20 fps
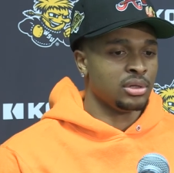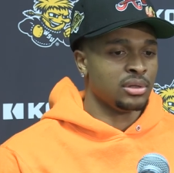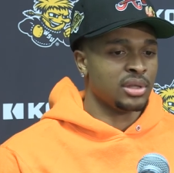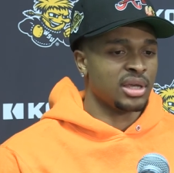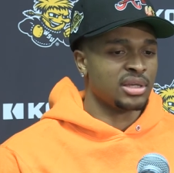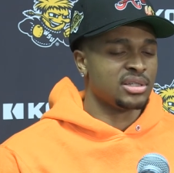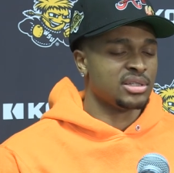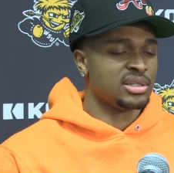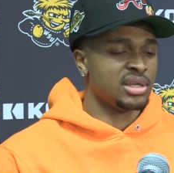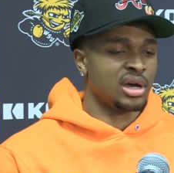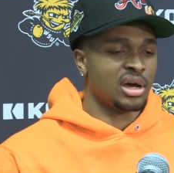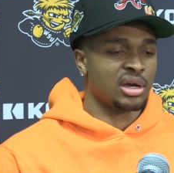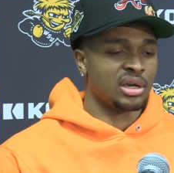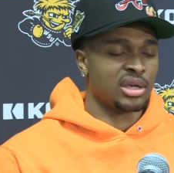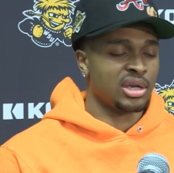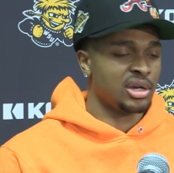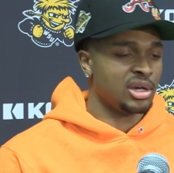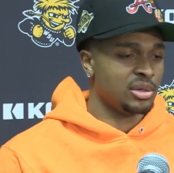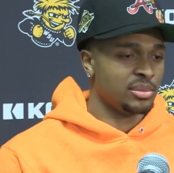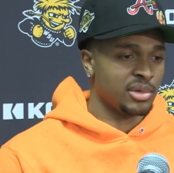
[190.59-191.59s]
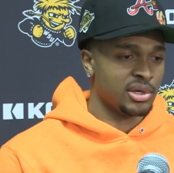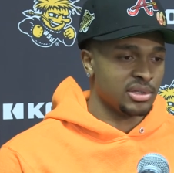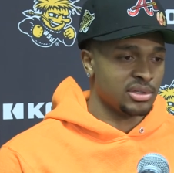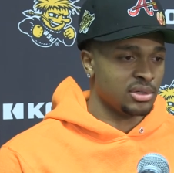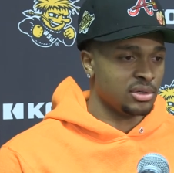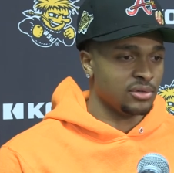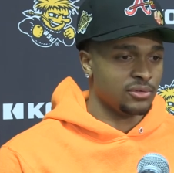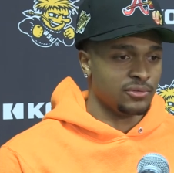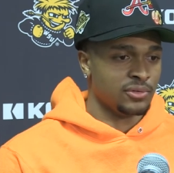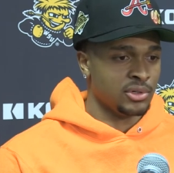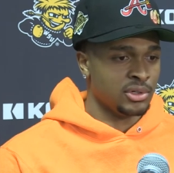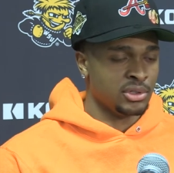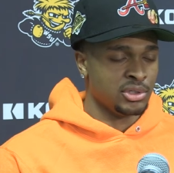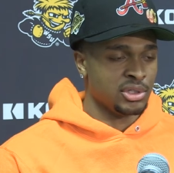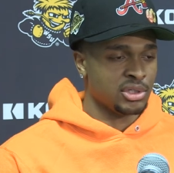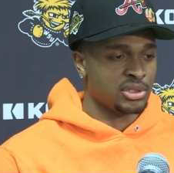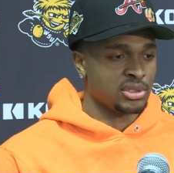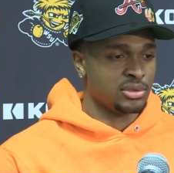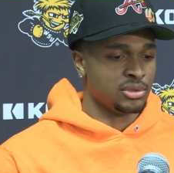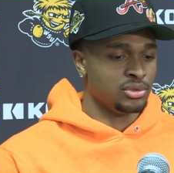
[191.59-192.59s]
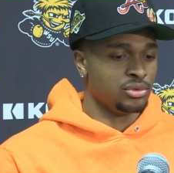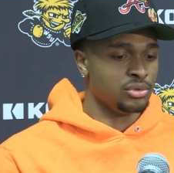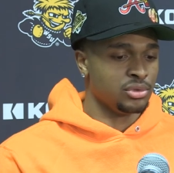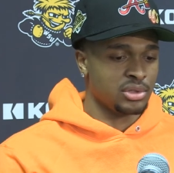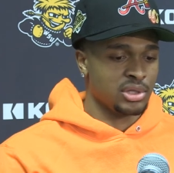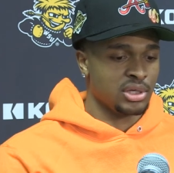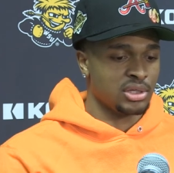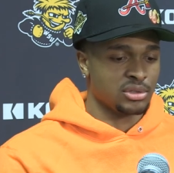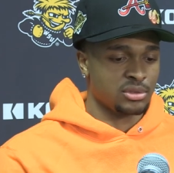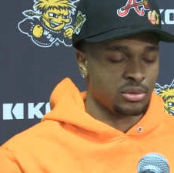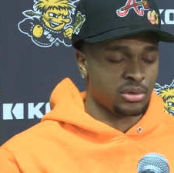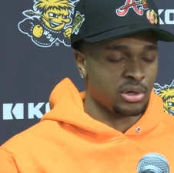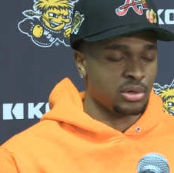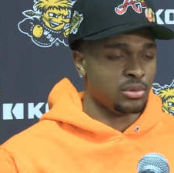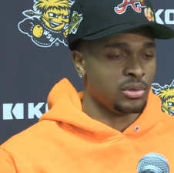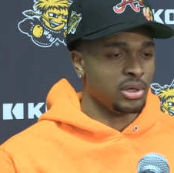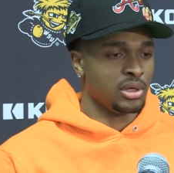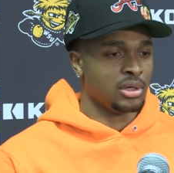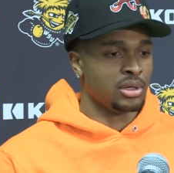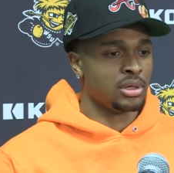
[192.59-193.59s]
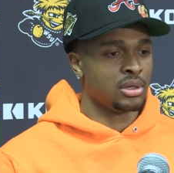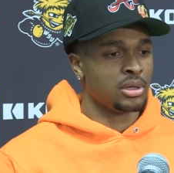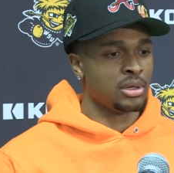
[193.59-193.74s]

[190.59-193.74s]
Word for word: that's just how I carried myself and just doing things the right way.